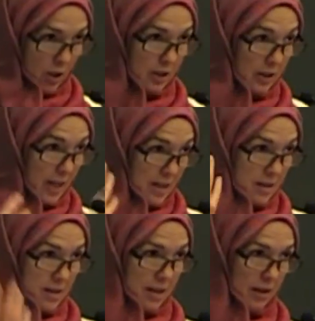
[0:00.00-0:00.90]

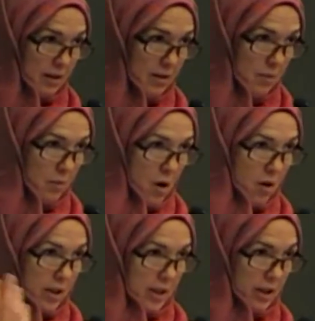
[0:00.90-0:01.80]
cleansing
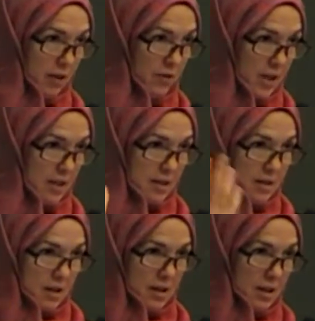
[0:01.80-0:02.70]
Mali of these